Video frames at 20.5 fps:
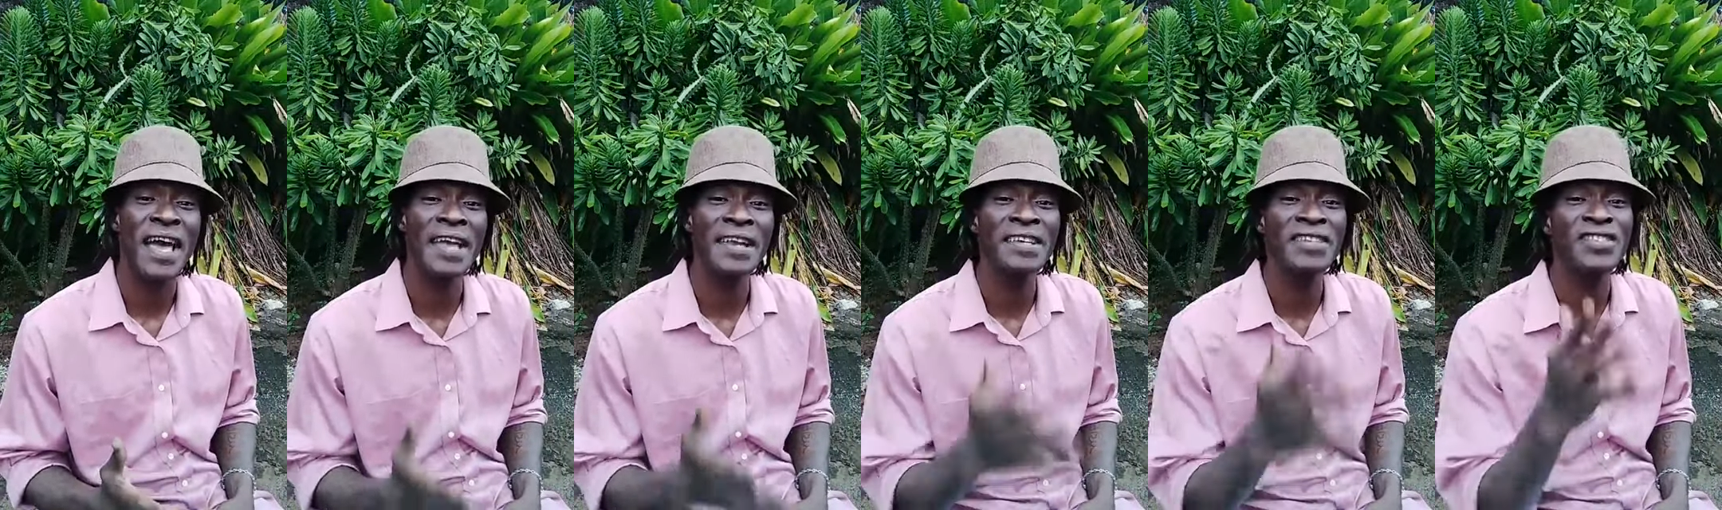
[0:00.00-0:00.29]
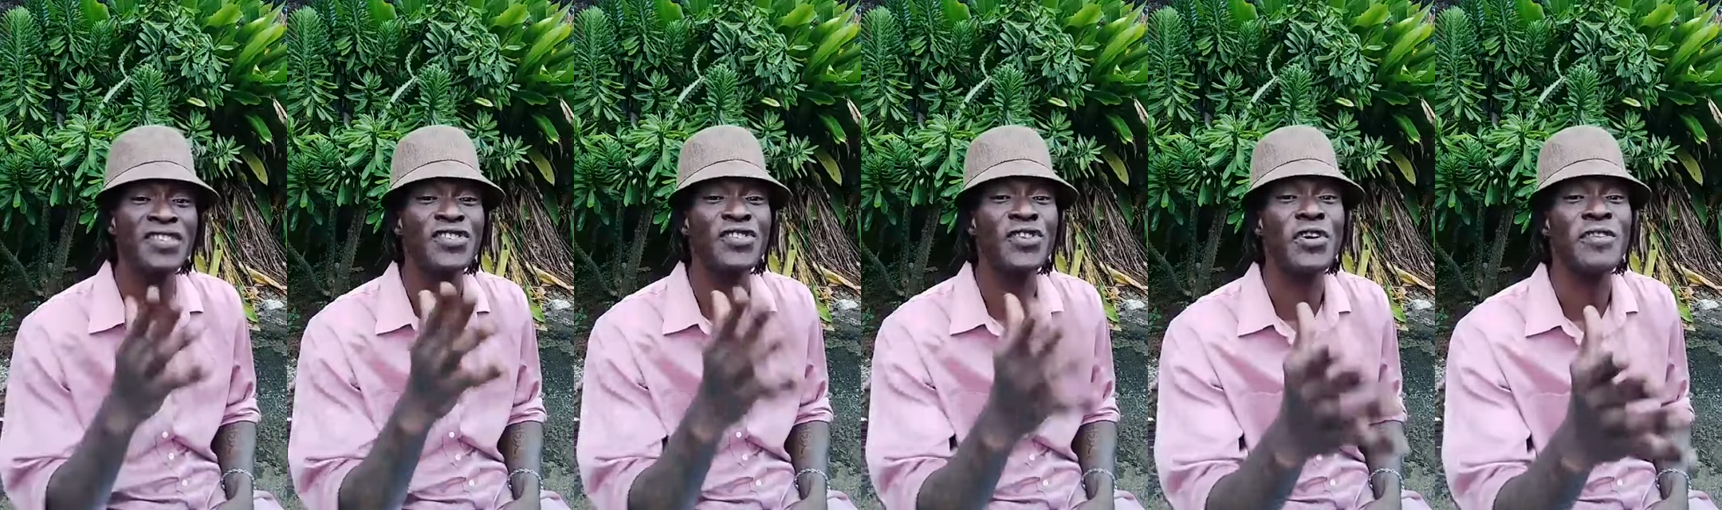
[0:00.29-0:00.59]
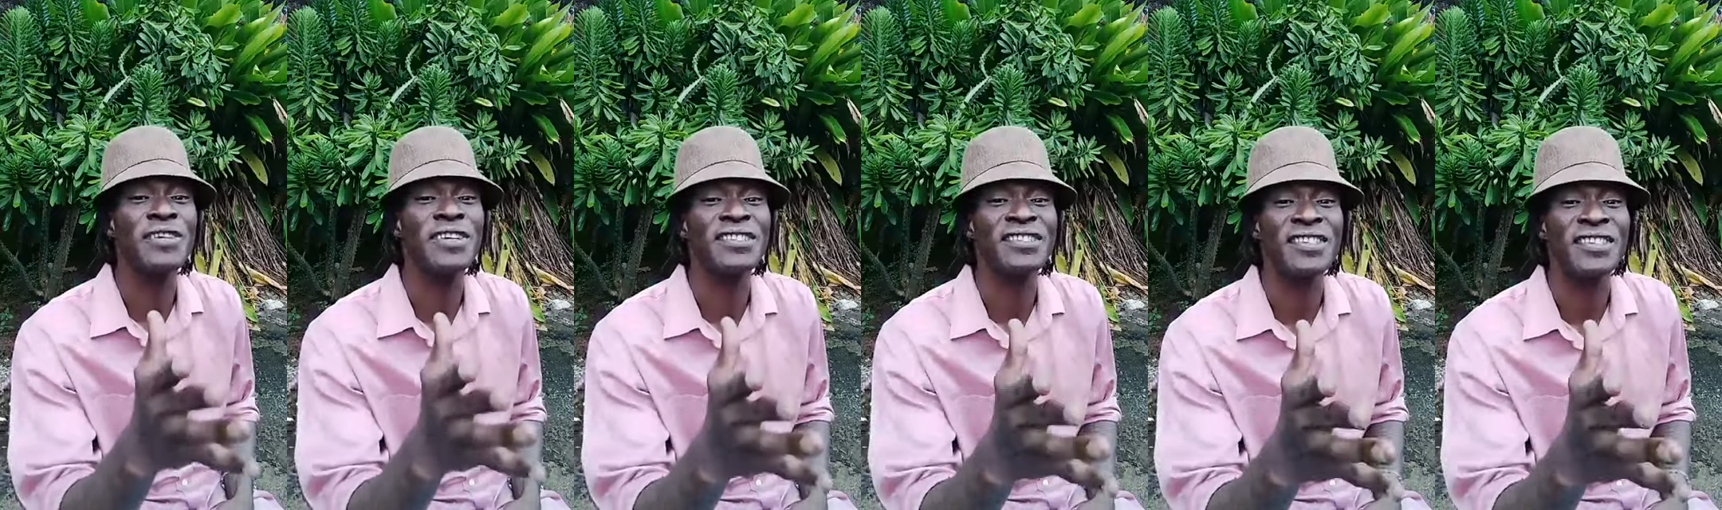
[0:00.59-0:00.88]
any
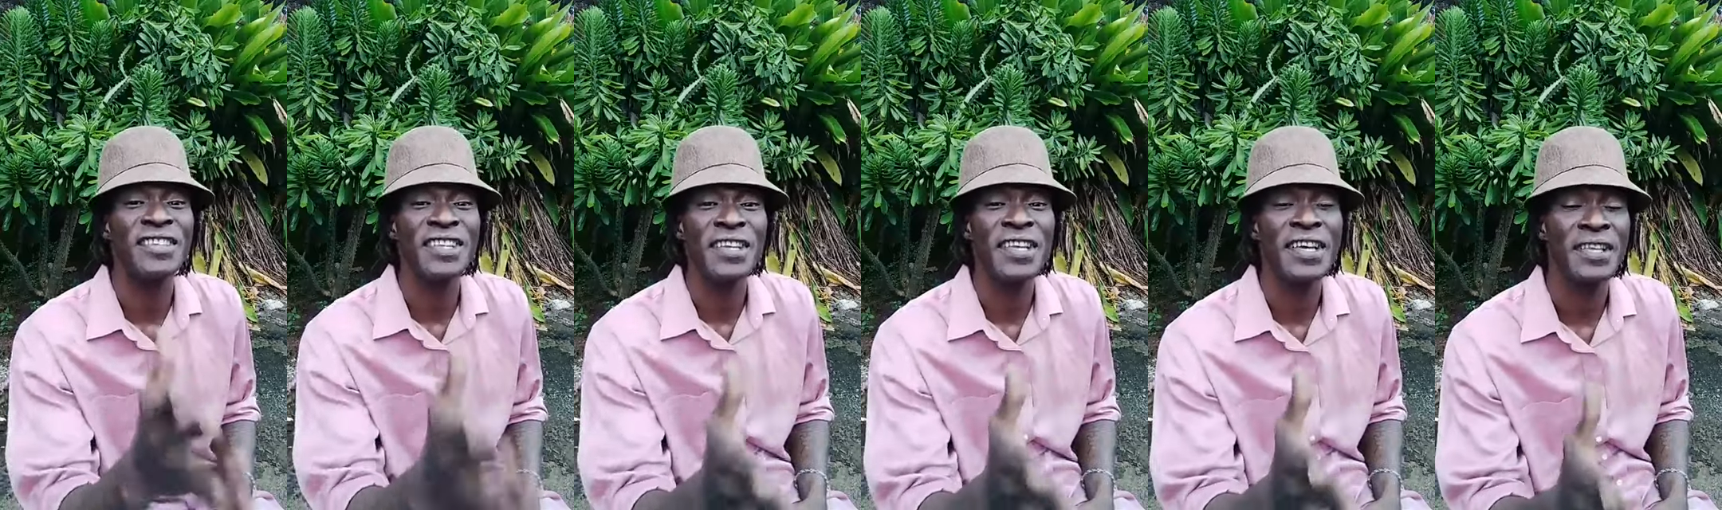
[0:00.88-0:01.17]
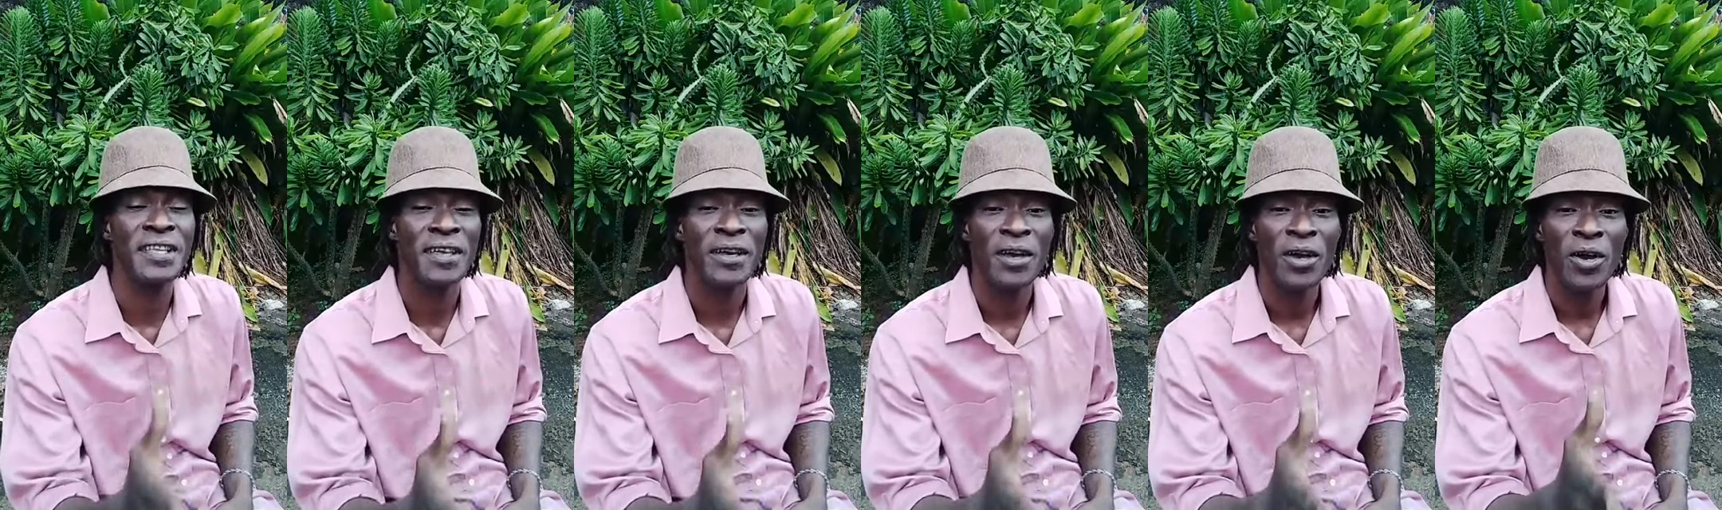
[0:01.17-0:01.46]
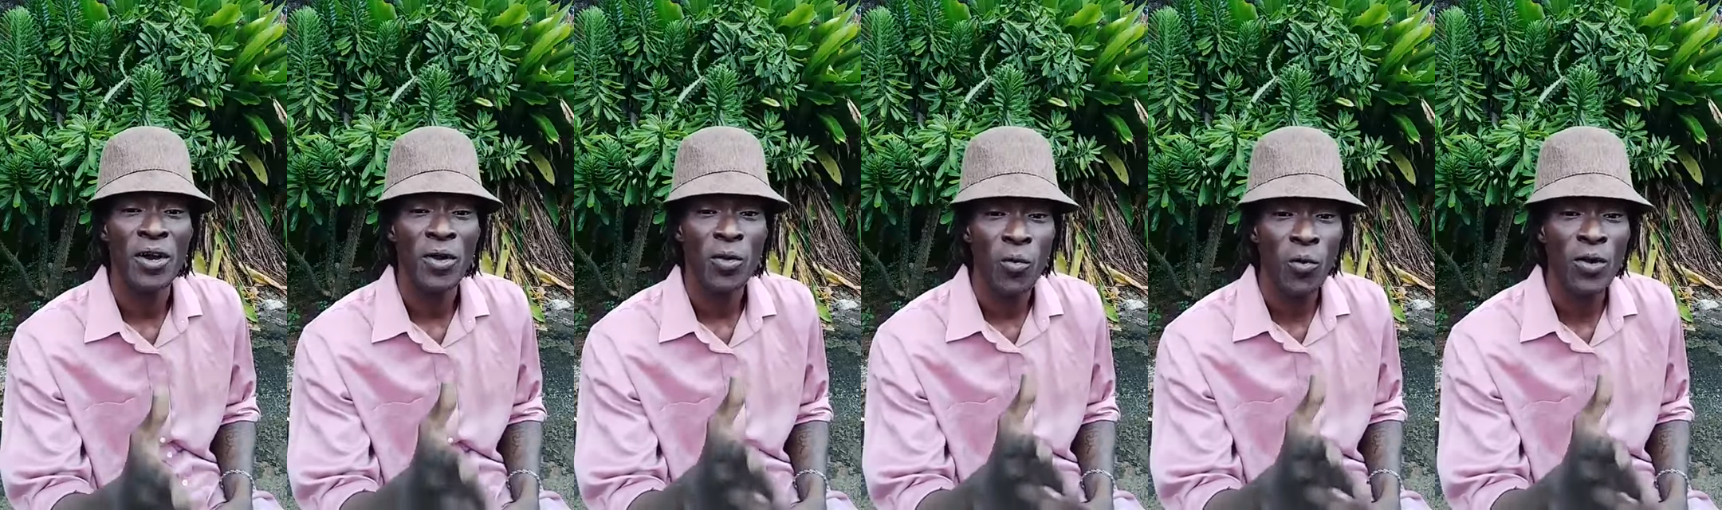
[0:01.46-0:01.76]
security needed,
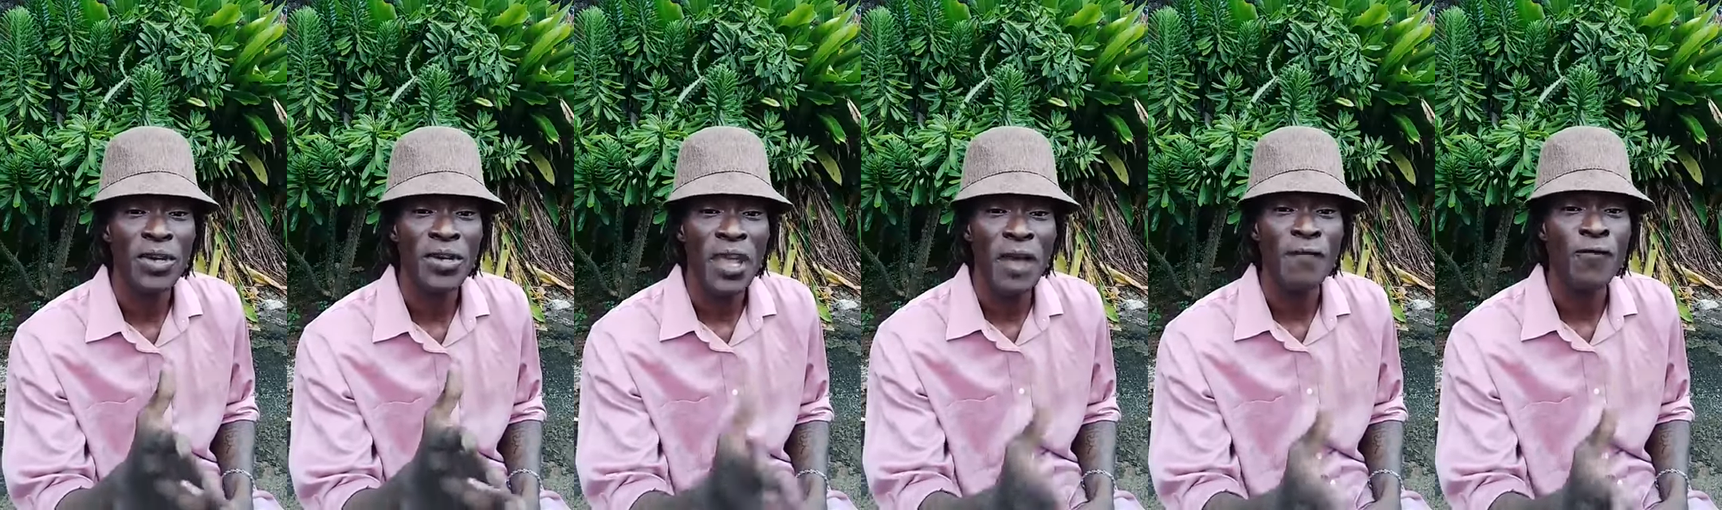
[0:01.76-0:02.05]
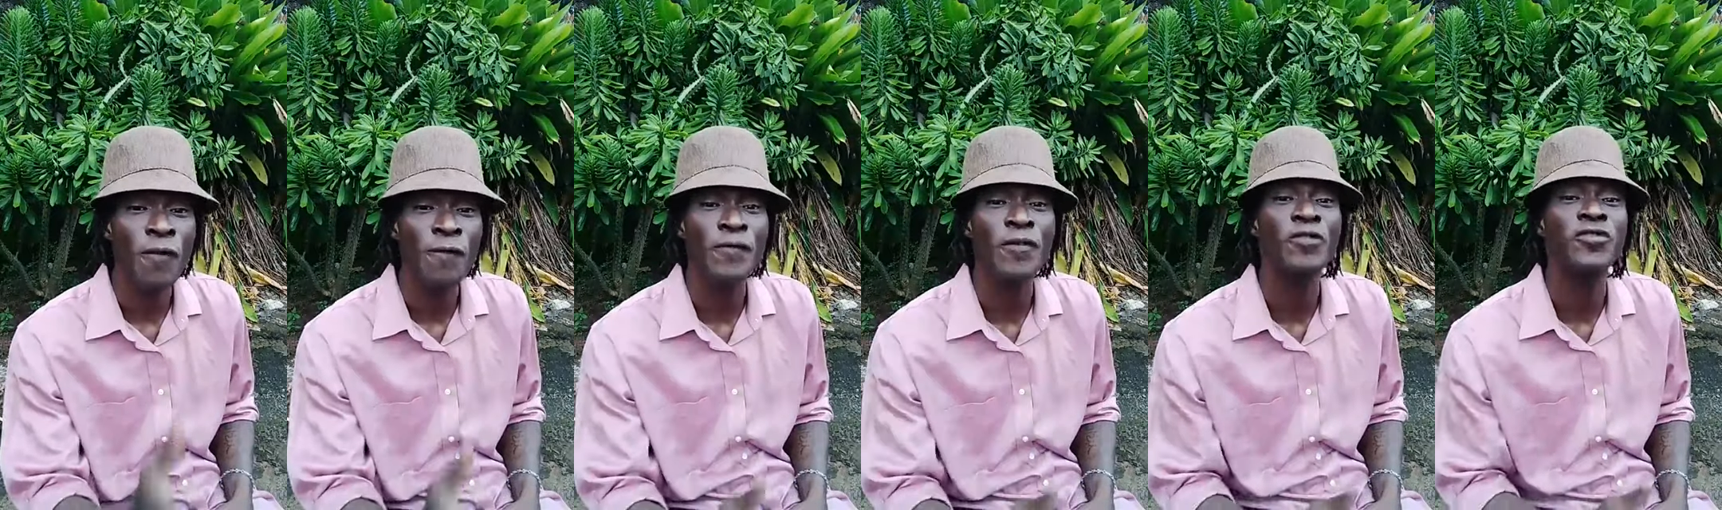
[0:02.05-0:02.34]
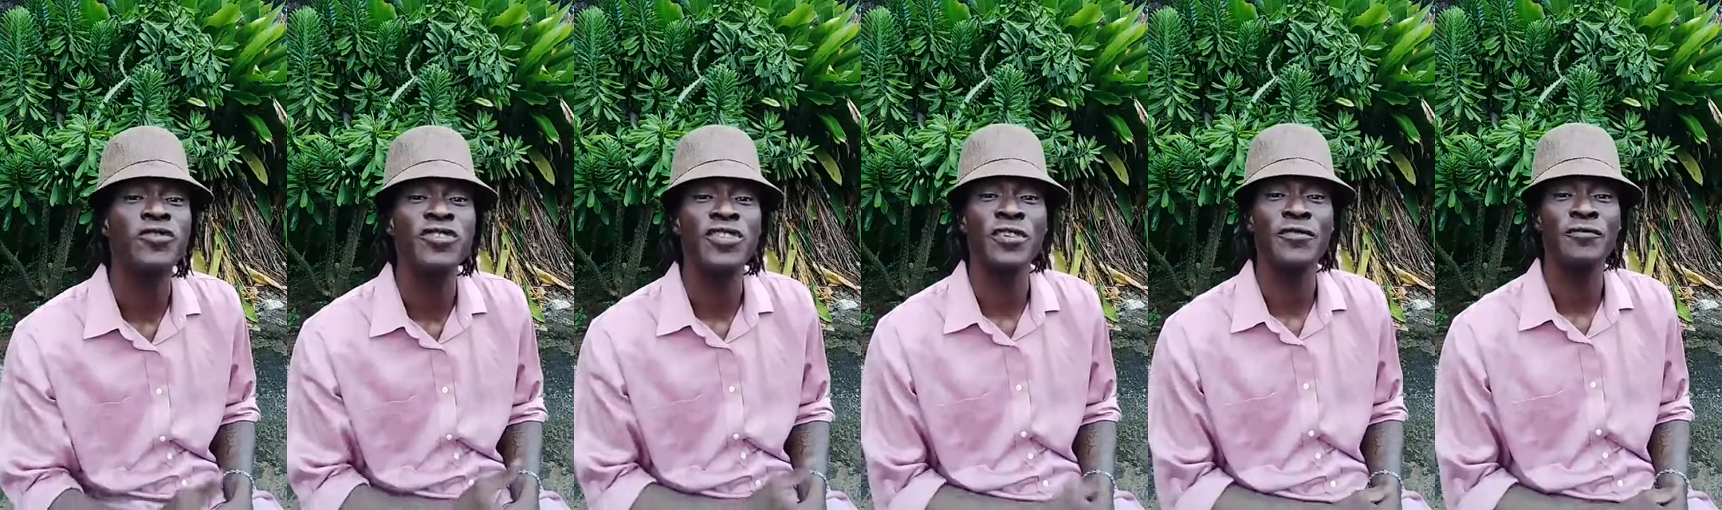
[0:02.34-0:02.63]
would then for
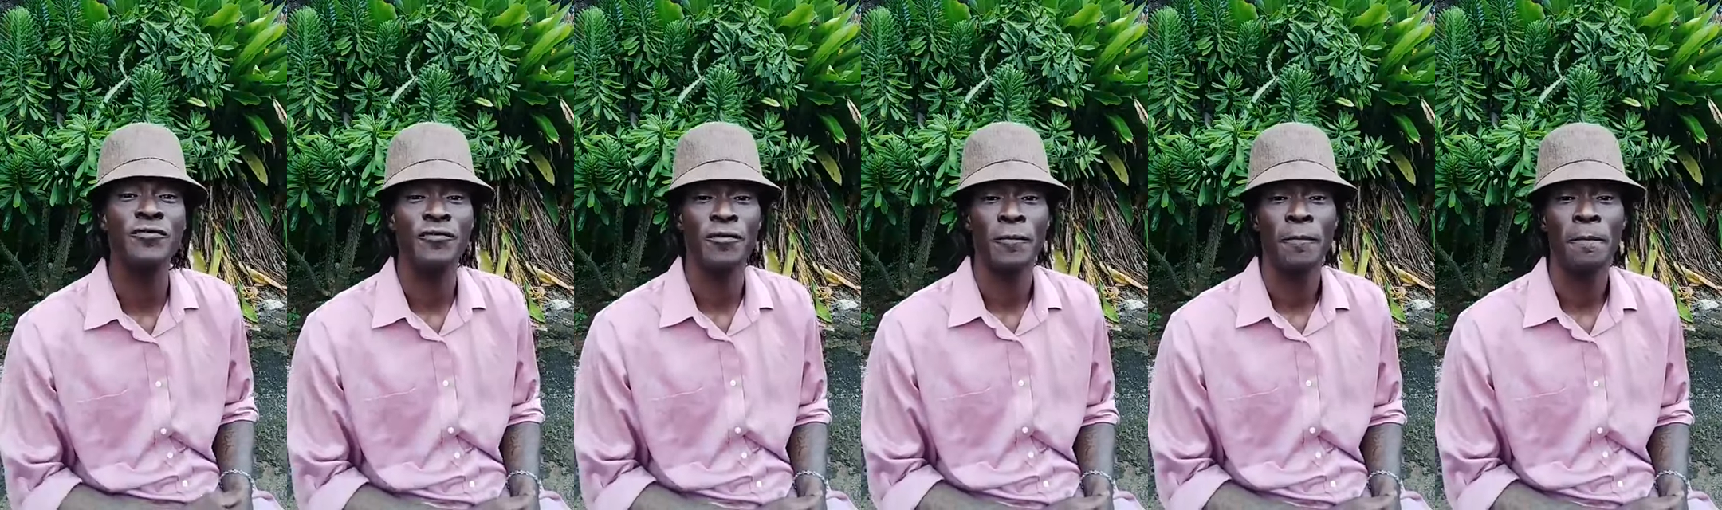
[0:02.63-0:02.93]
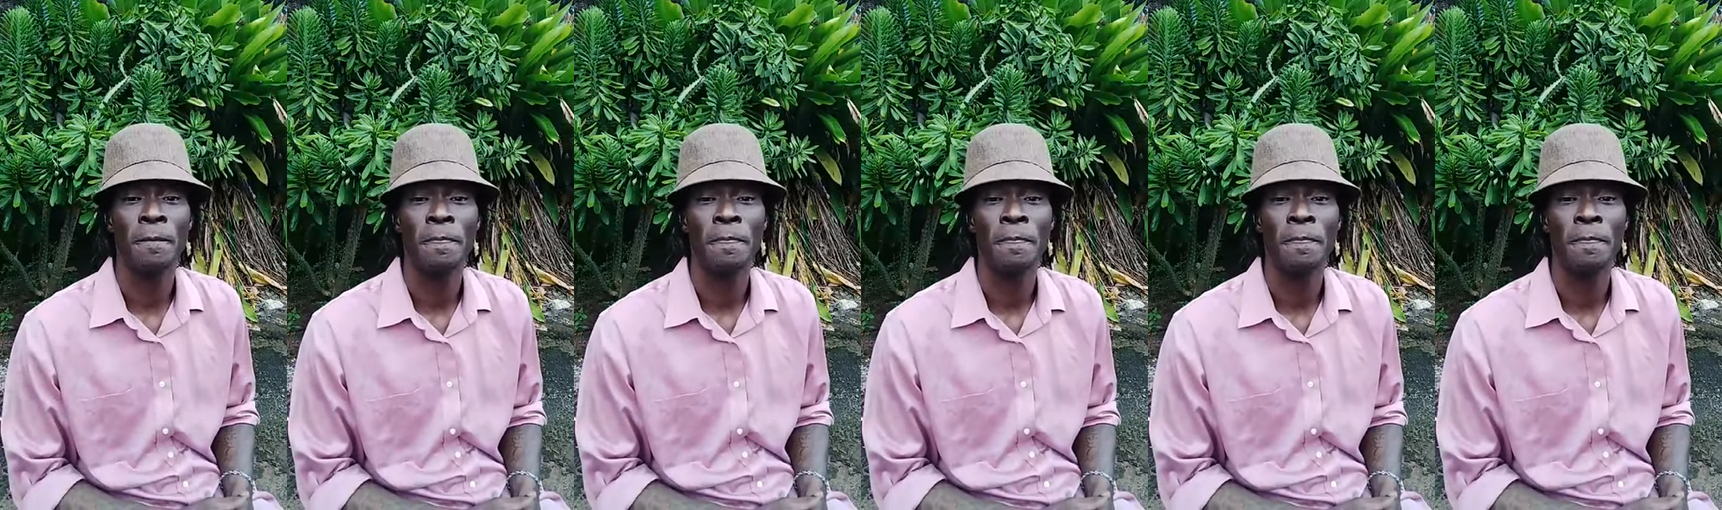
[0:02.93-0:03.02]
feel safe.